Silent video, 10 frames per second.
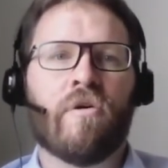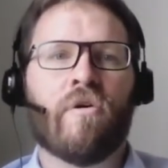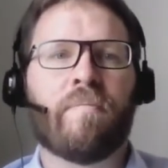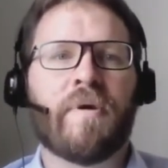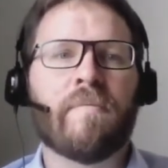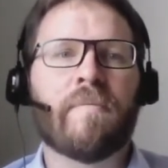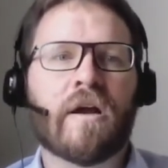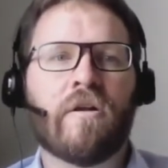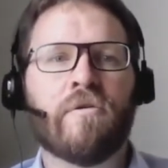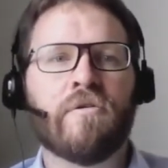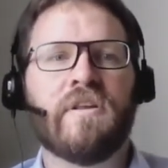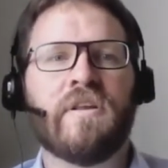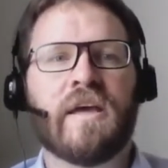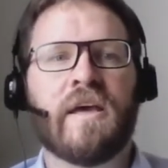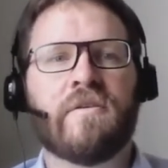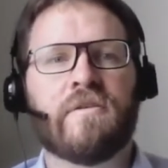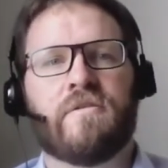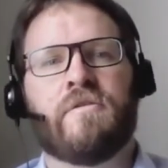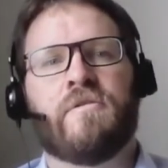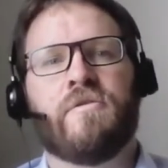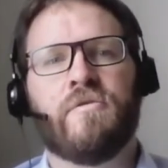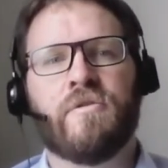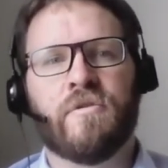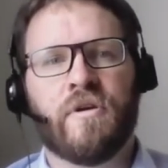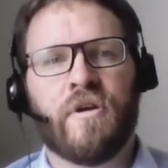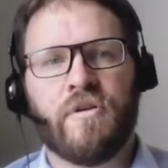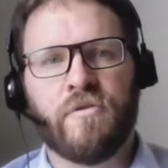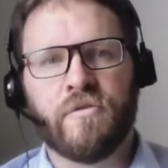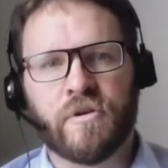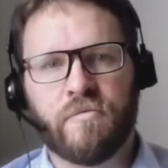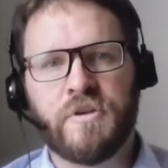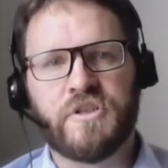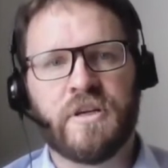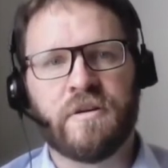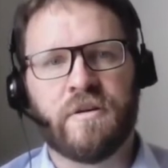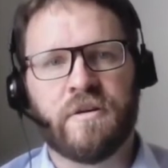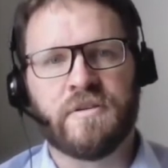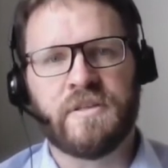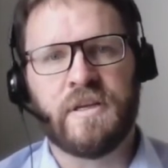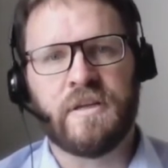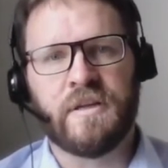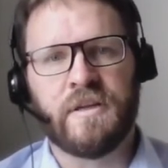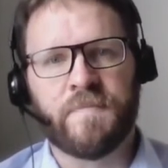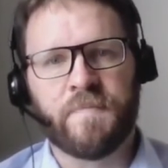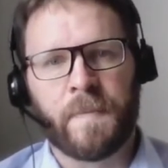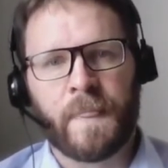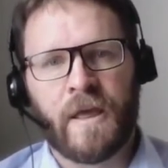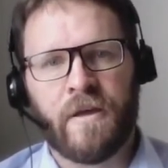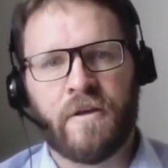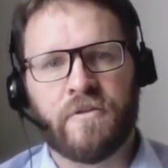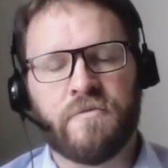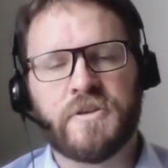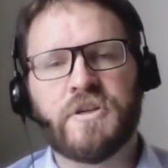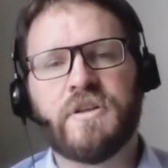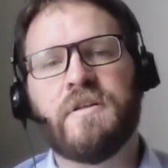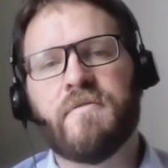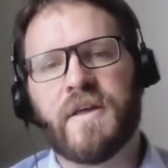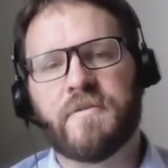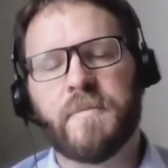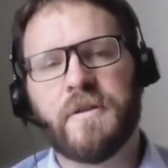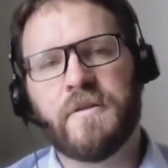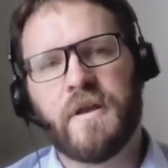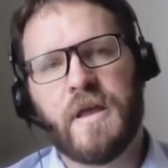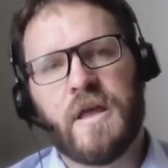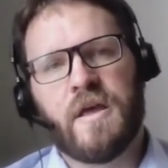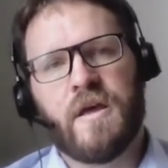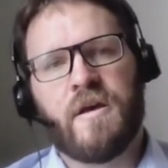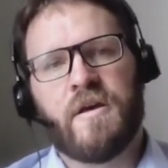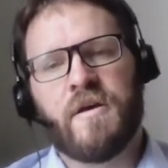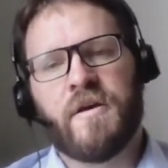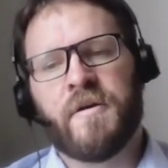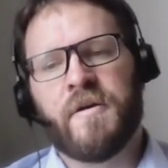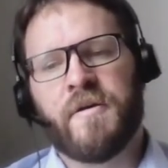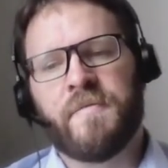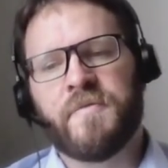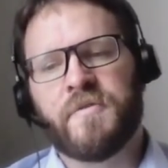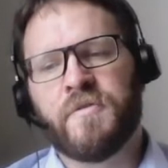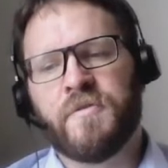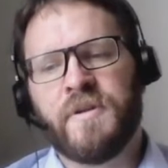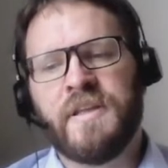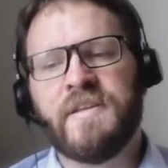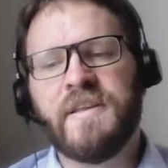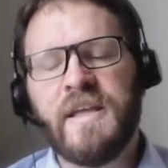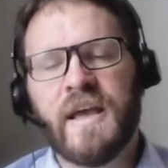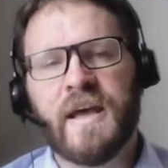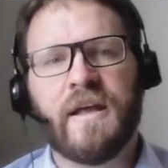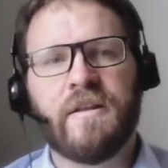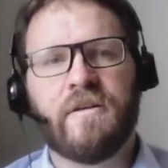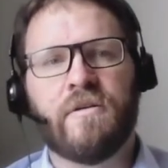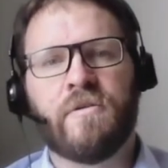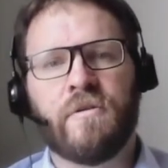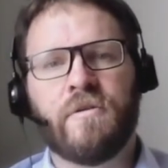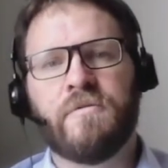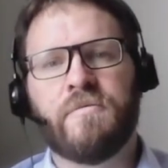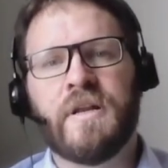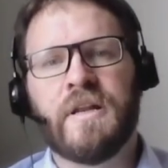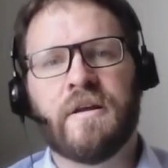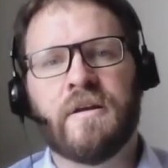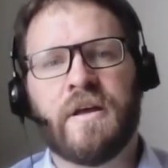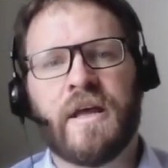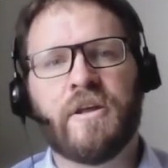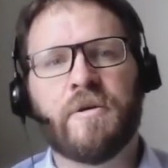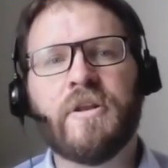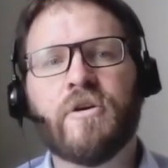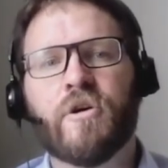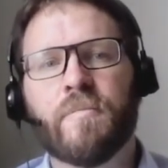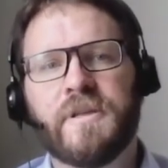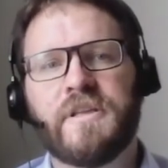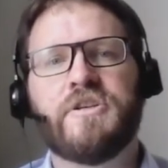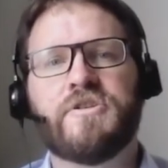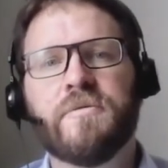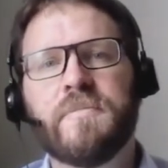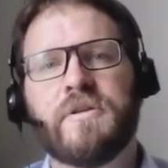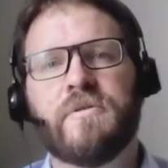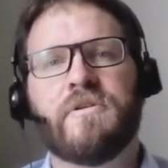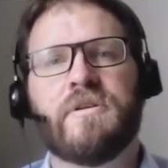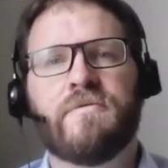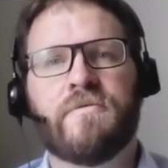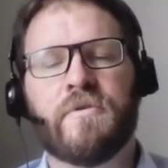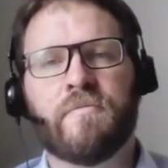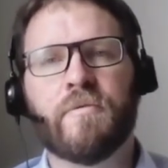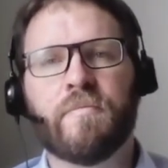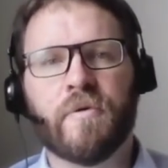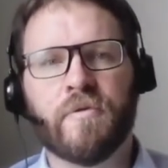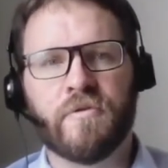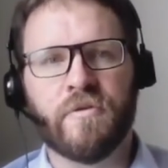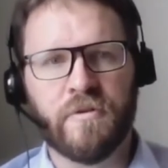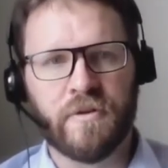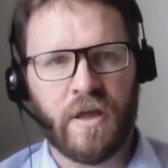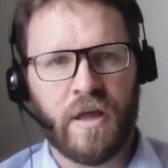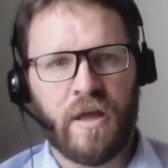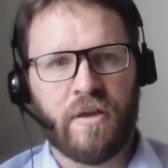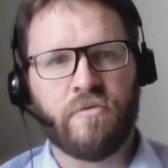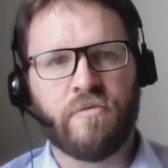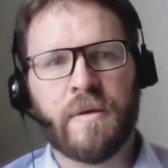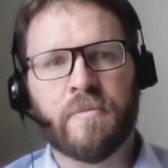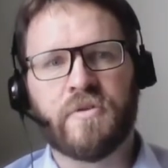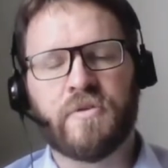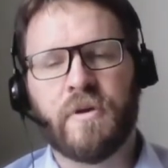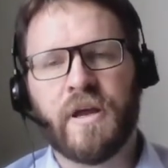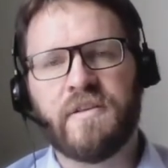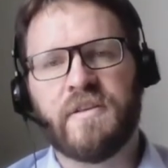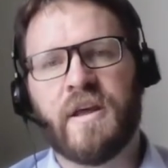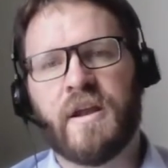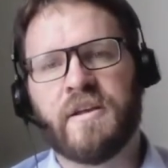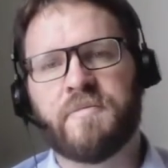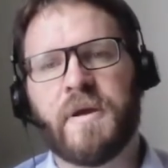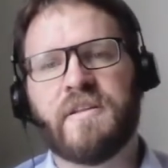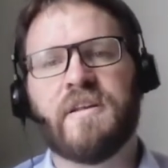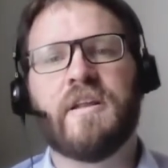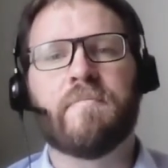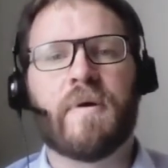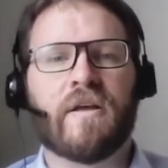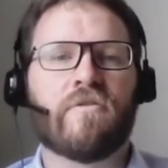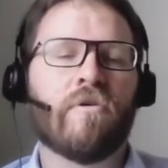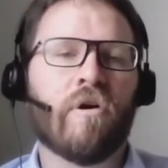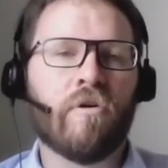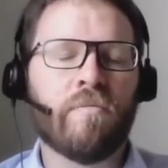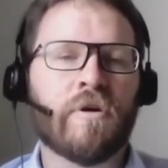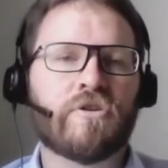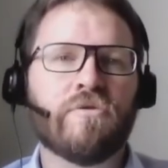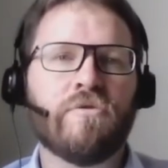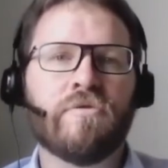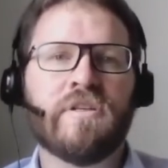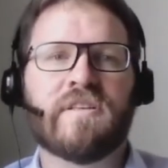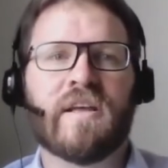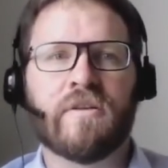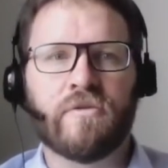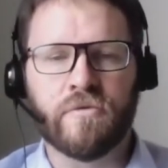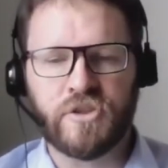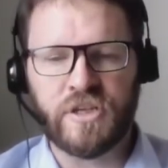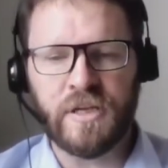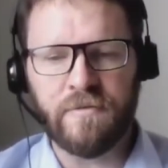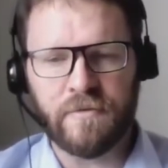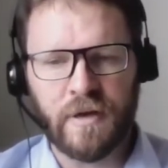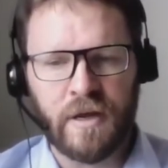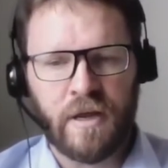or payback clause in case you're not reaching the sufficient investment. So in the end, all will end up in a competition between the different proposals to demonstrate their expected impact. So how much do you intend to achieve